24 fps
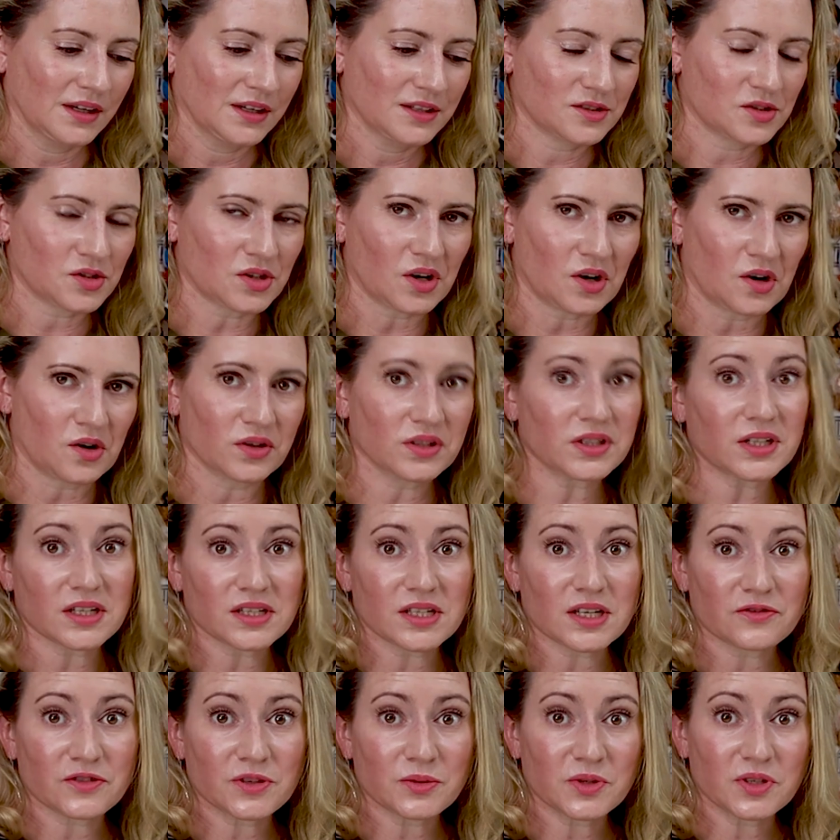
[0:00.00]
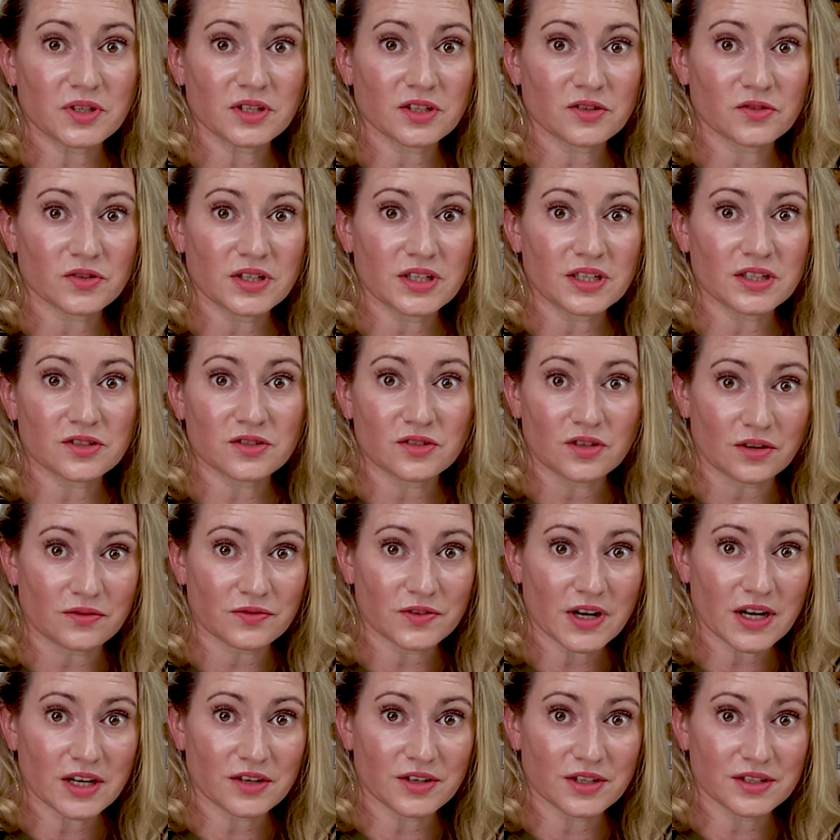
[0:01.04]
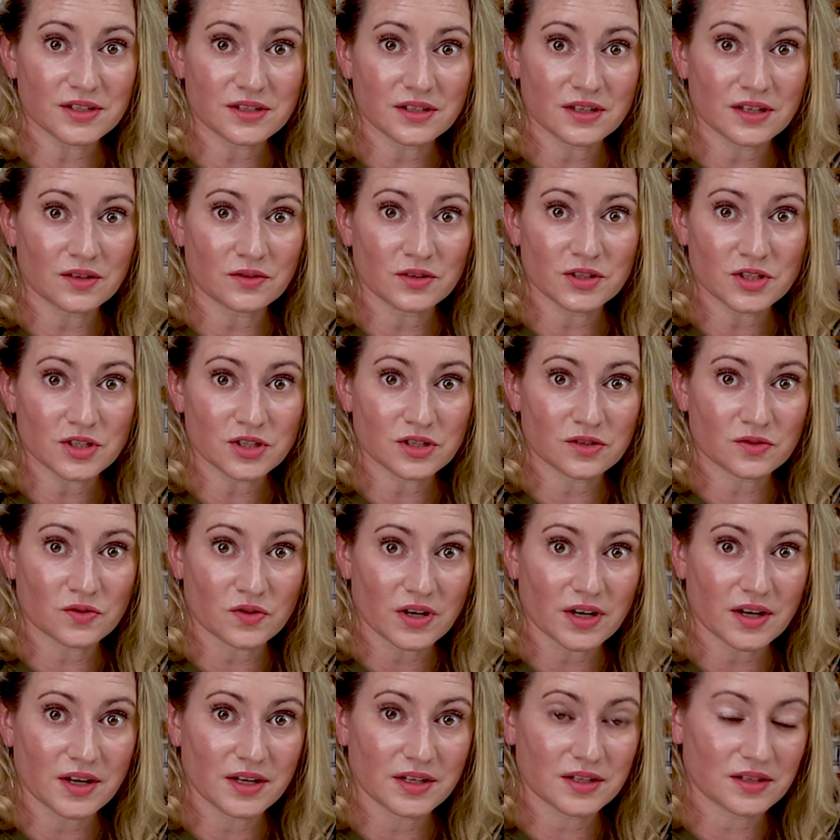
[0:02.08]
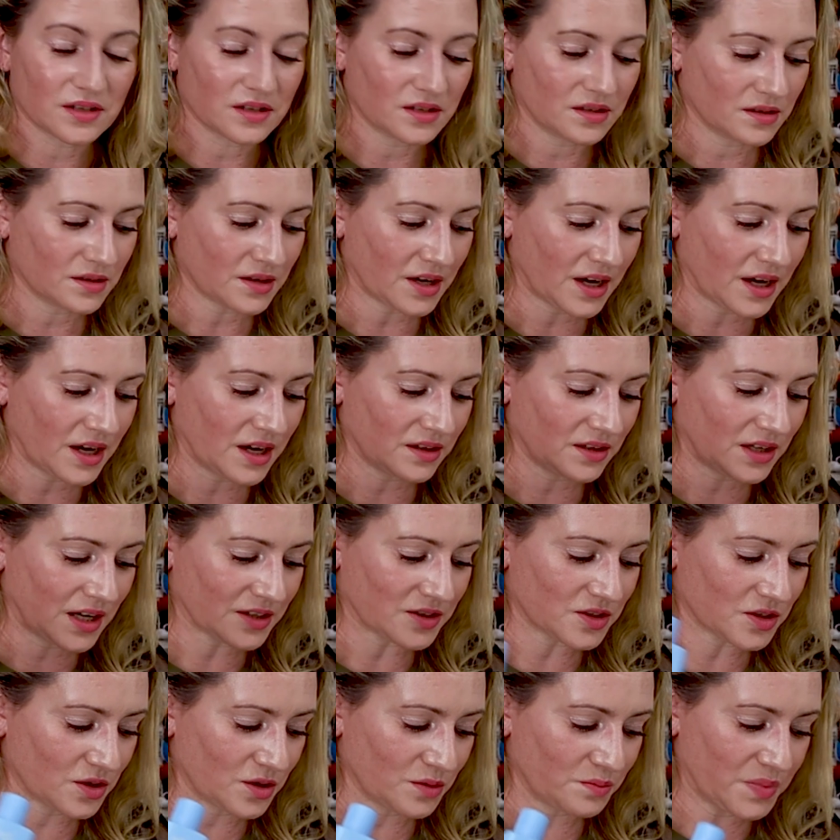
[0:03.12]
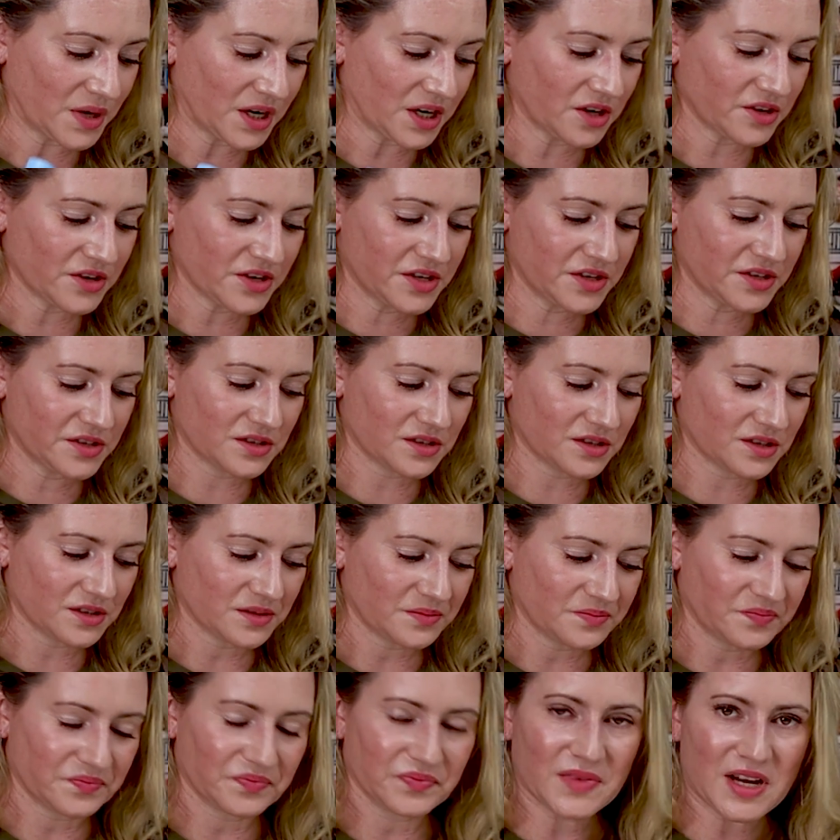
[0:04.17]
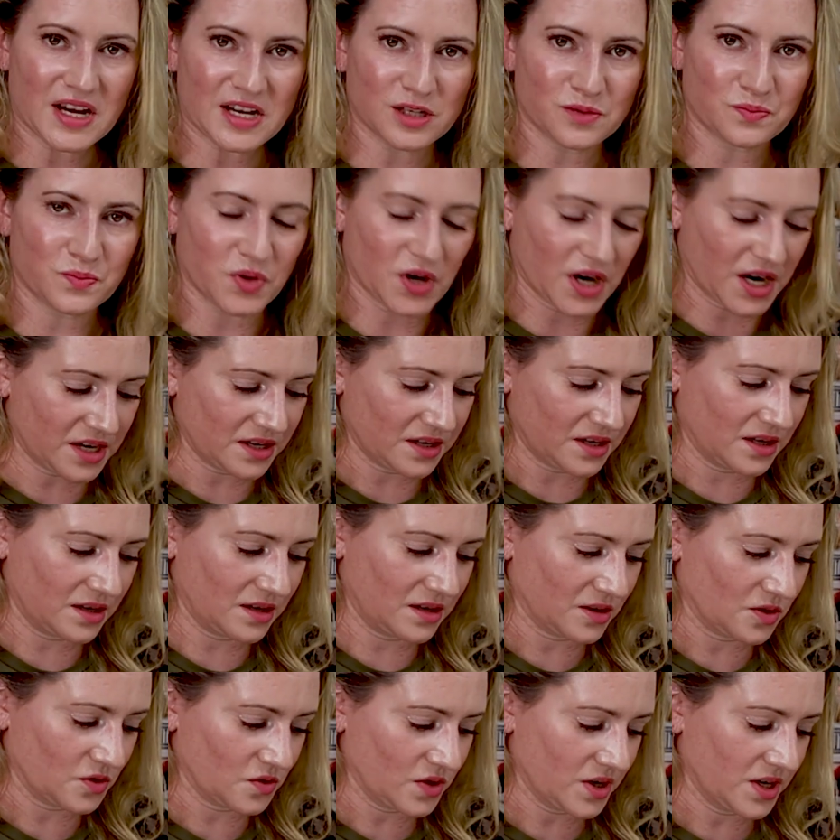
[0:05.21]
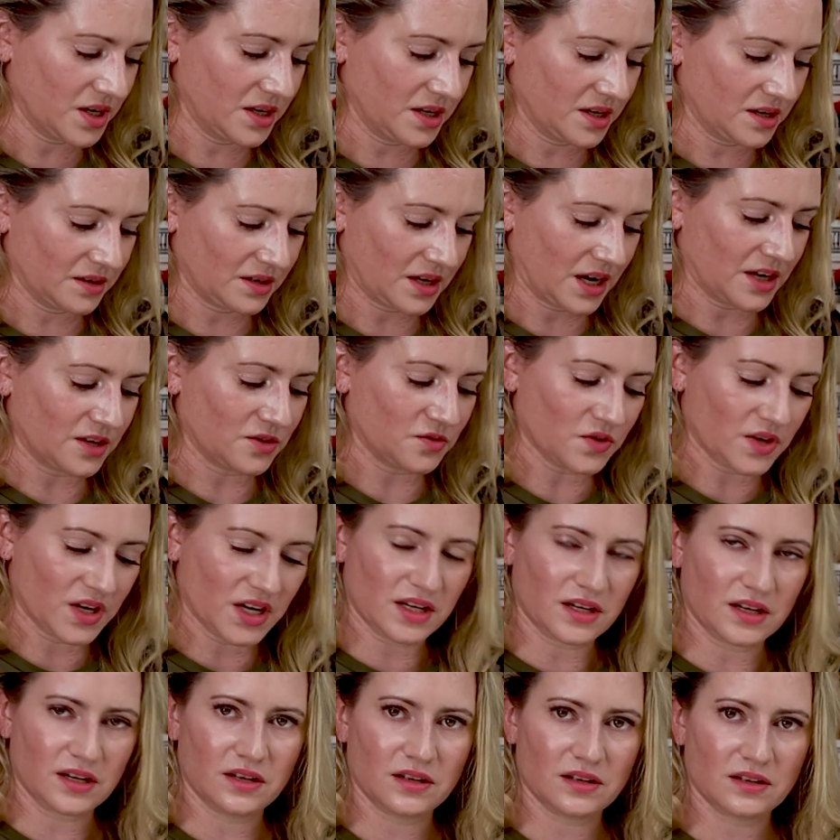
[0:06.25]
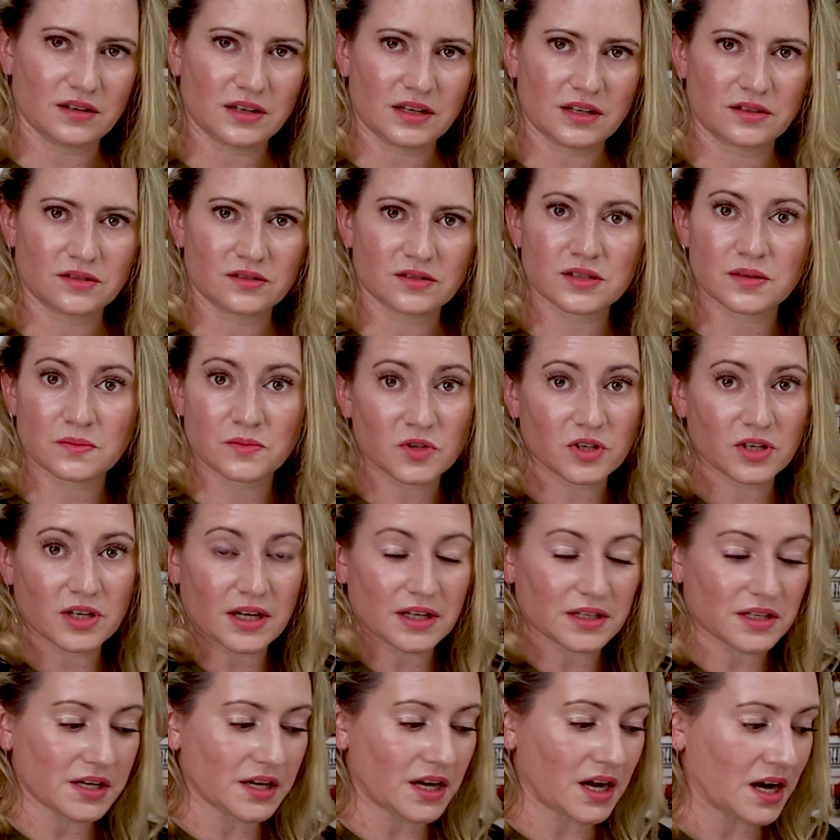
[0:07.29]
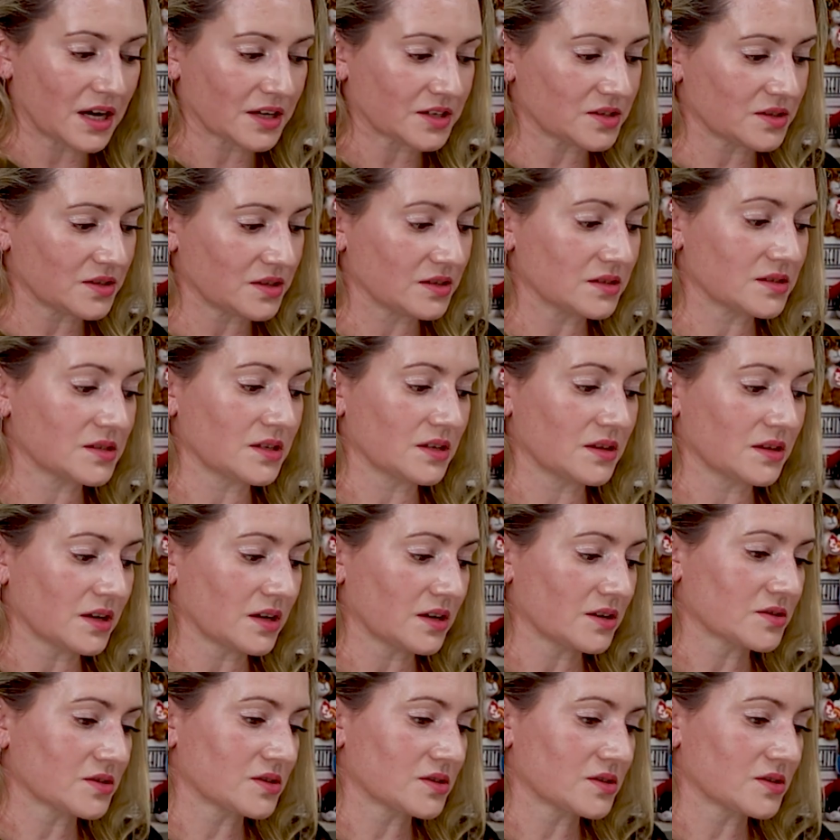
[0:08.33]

So it does have some good ingredients, no fragrance in it, which is great. Uh, lots of good berries, nice brightening ingredient, hydrating, and some good antioxidants in there.